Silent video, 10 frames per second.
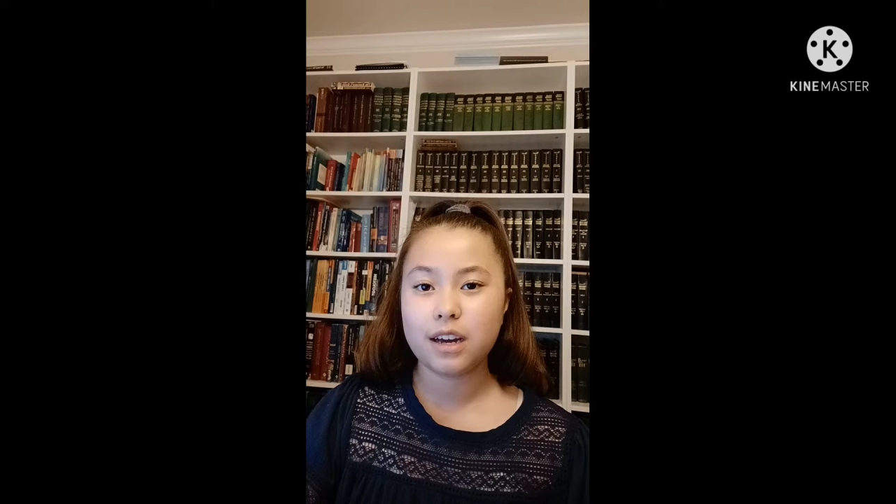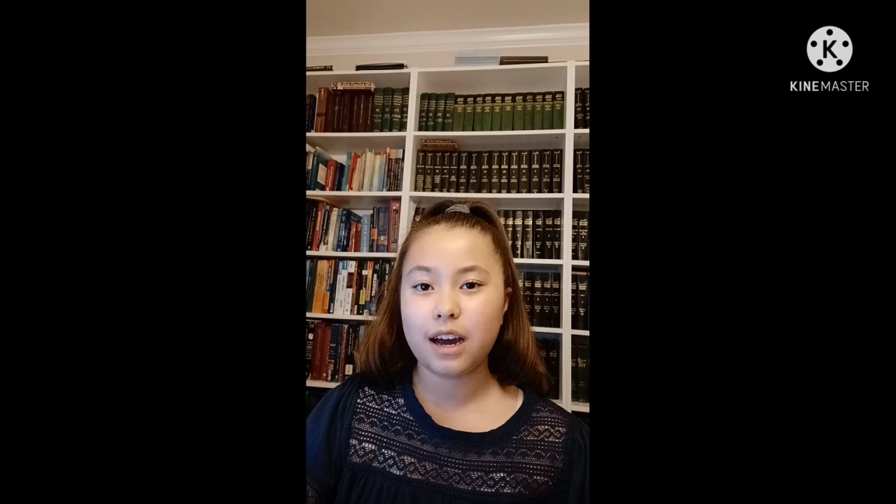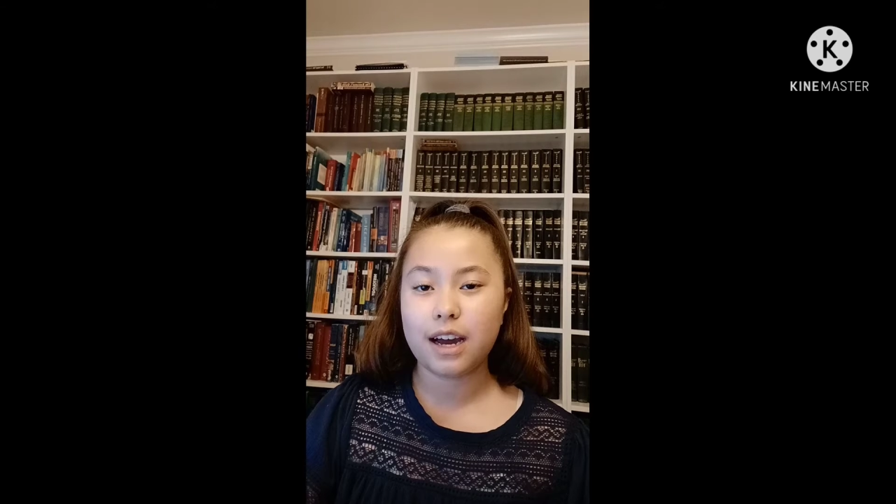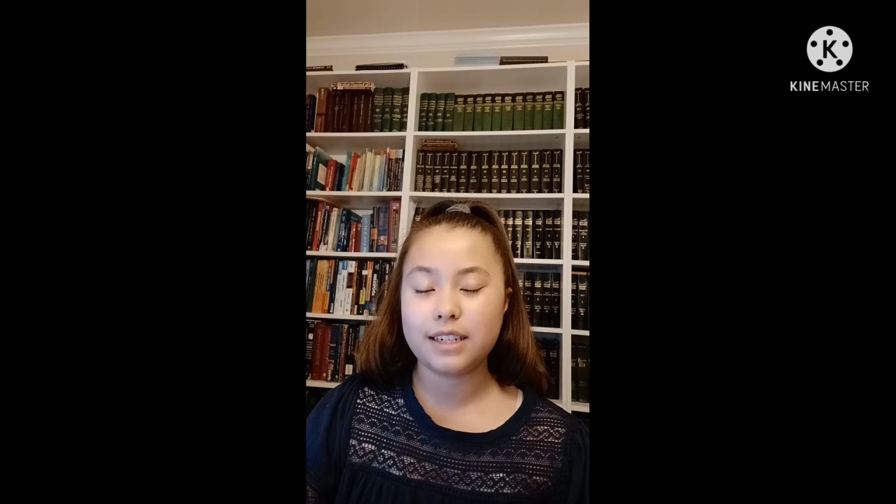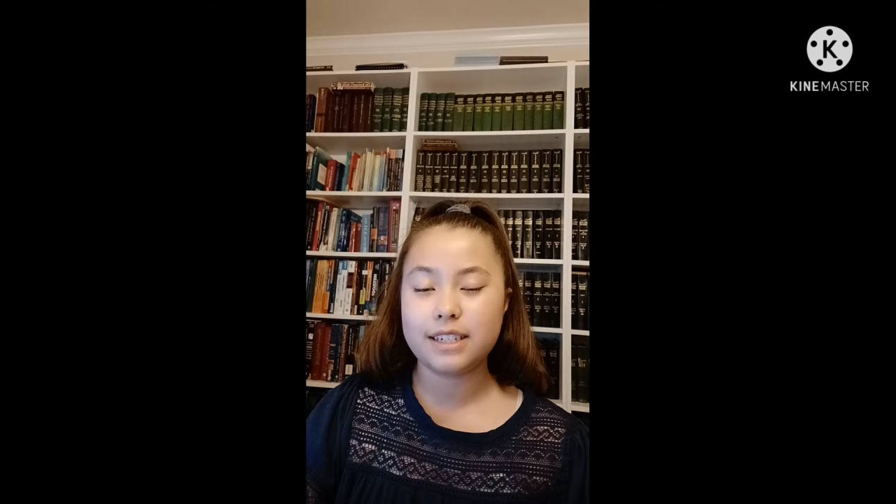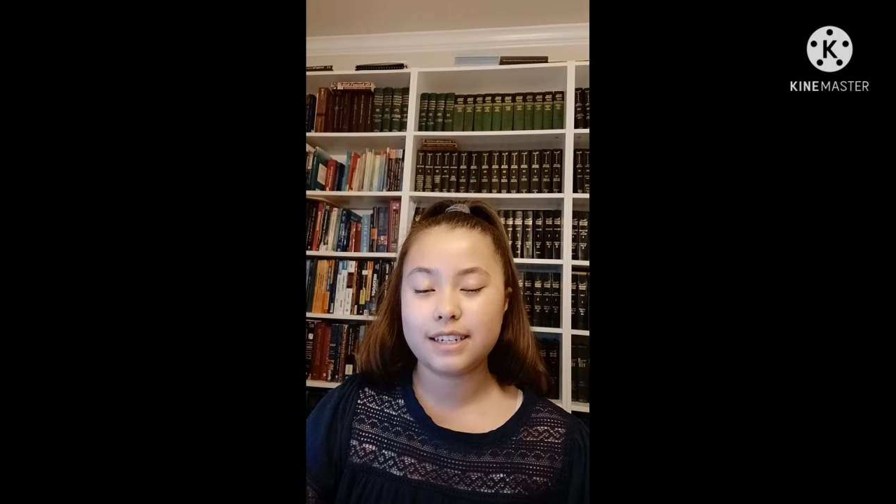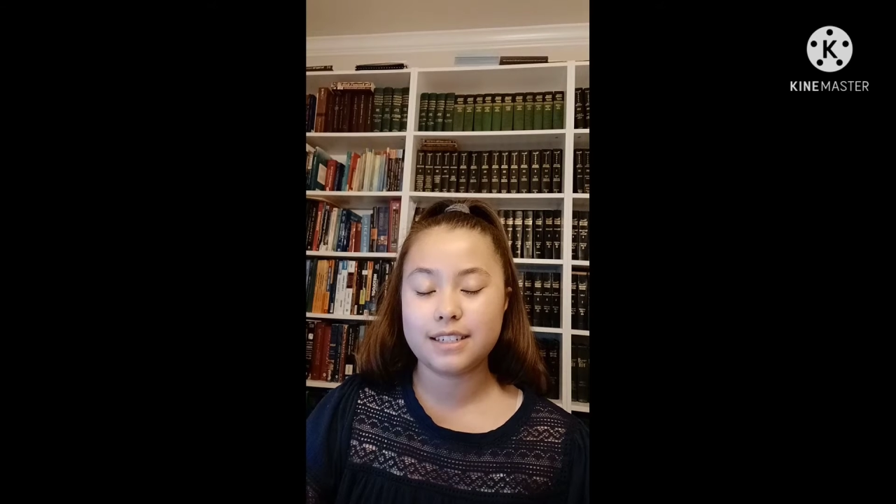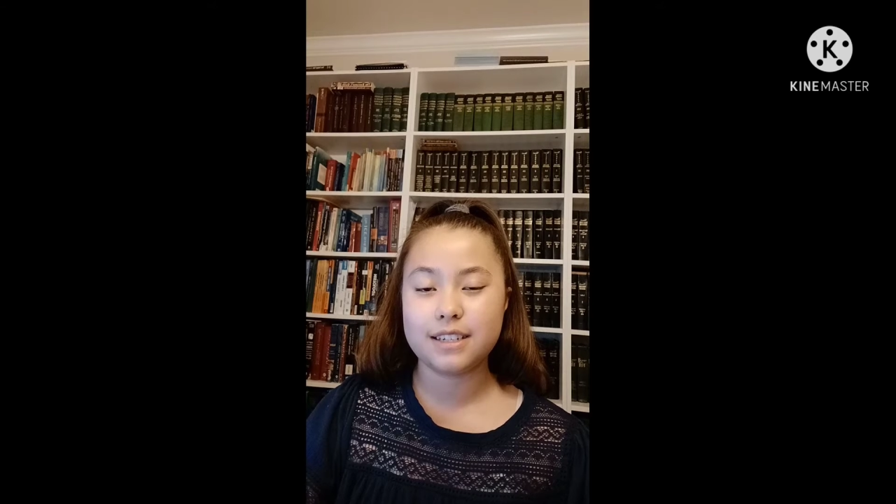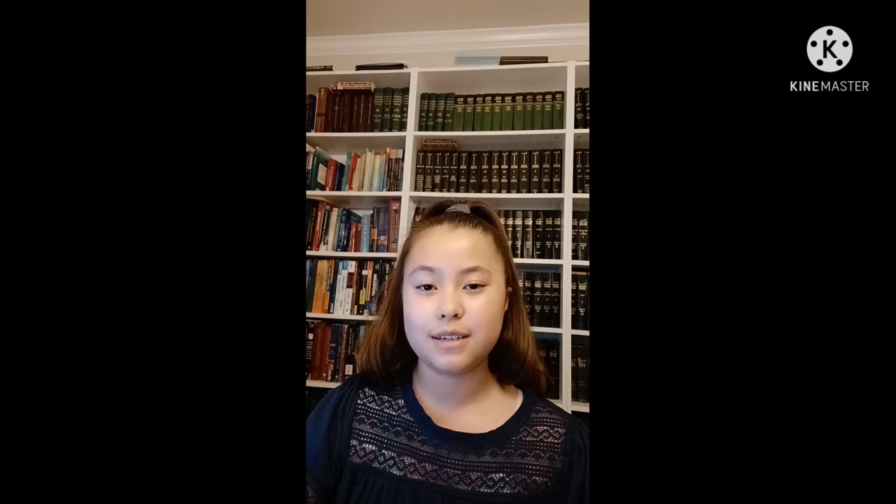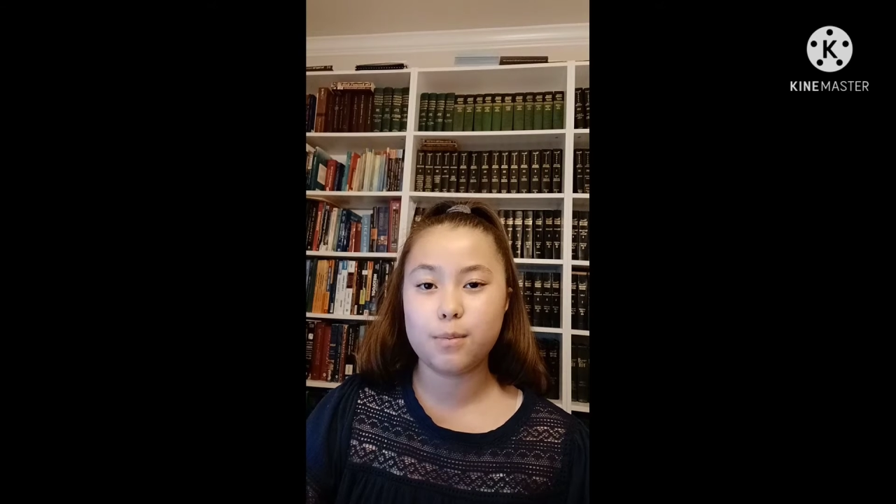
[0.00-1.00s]
I
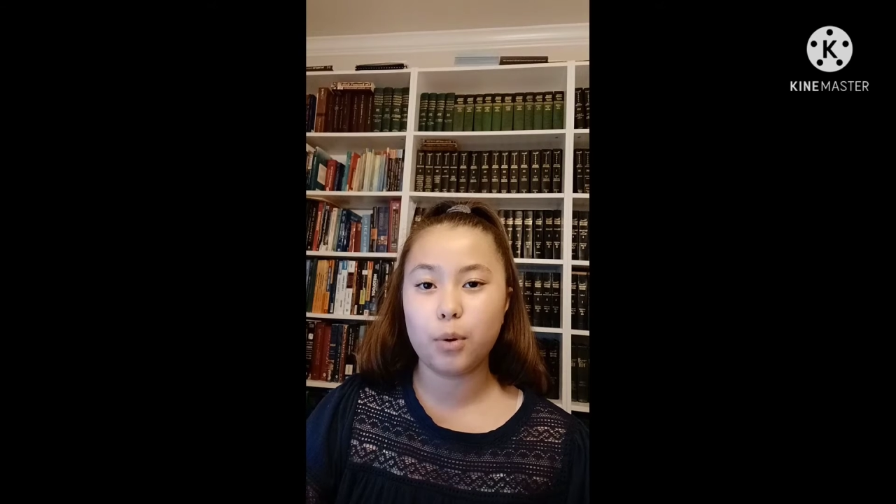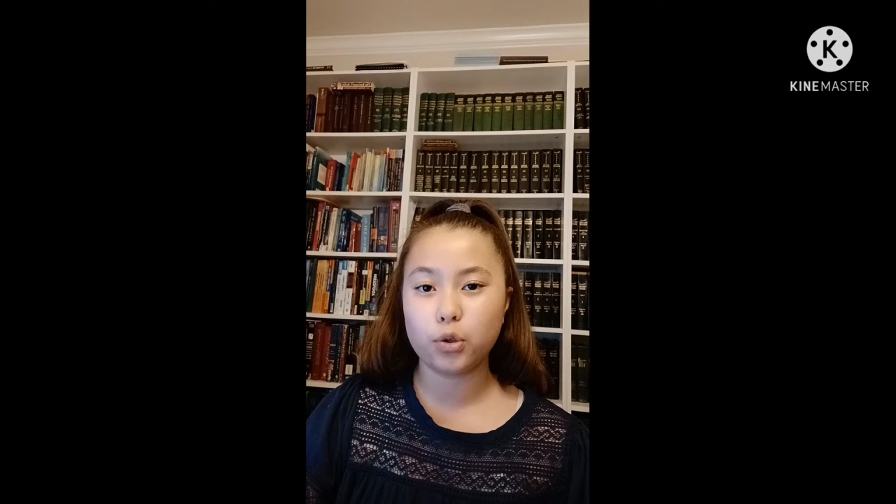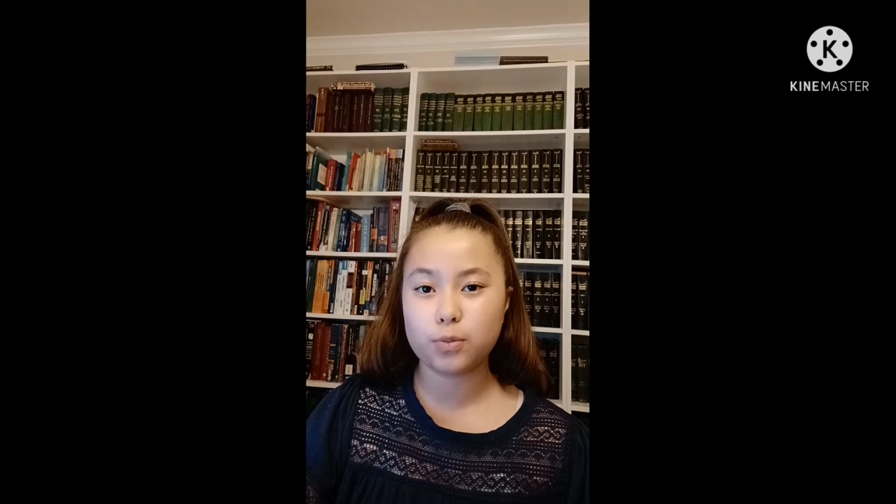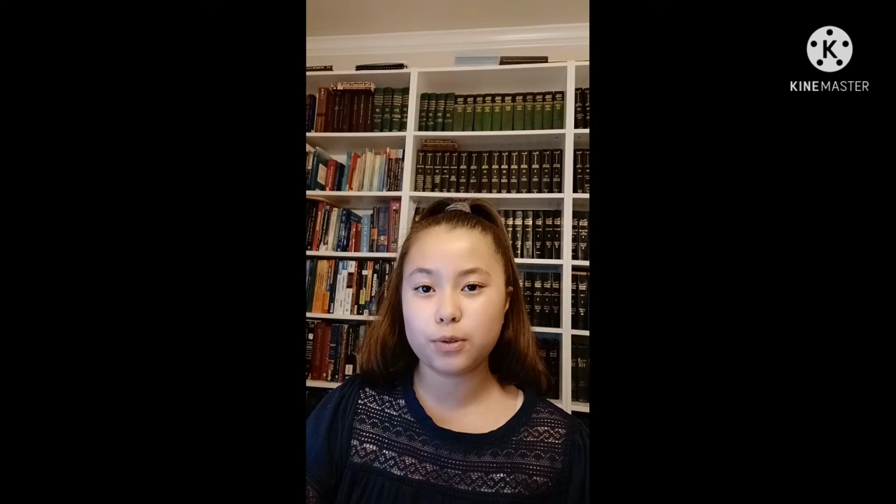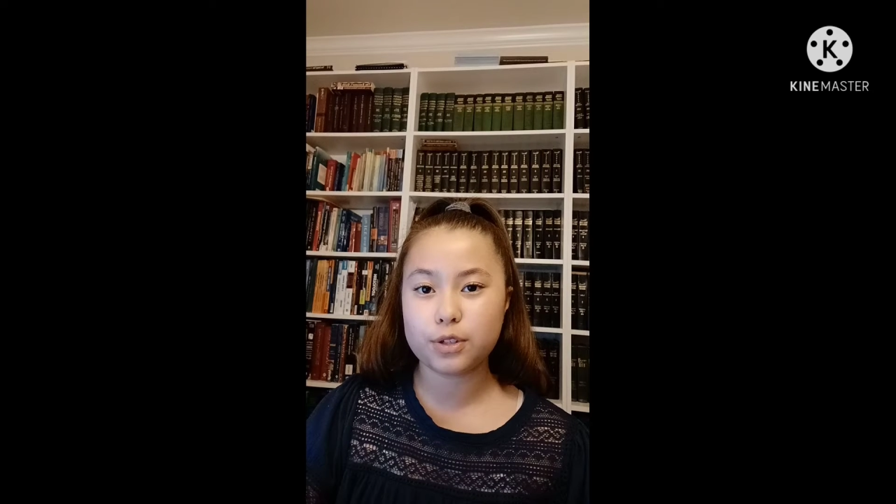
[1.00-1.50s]
tested multiple